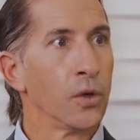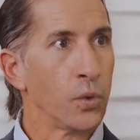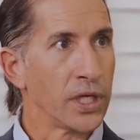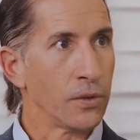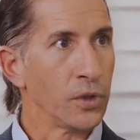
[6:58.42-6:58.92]

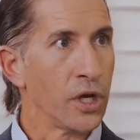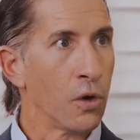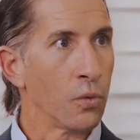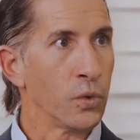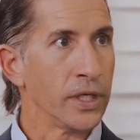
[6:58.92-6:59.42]
we you know
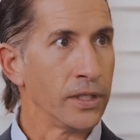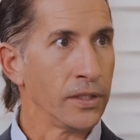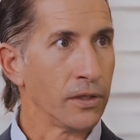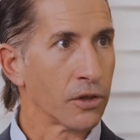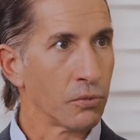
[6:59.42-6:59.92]
we
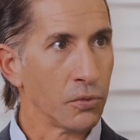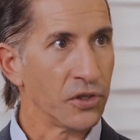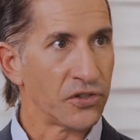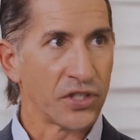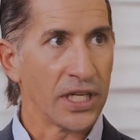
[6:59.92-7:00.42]
through the
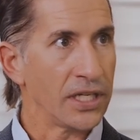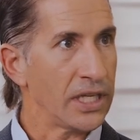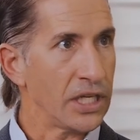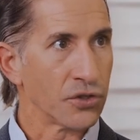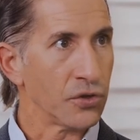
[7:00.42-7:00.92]
skin
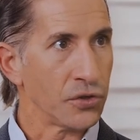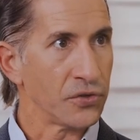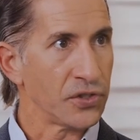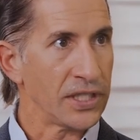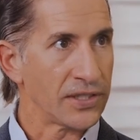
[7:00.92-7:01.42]
introduce these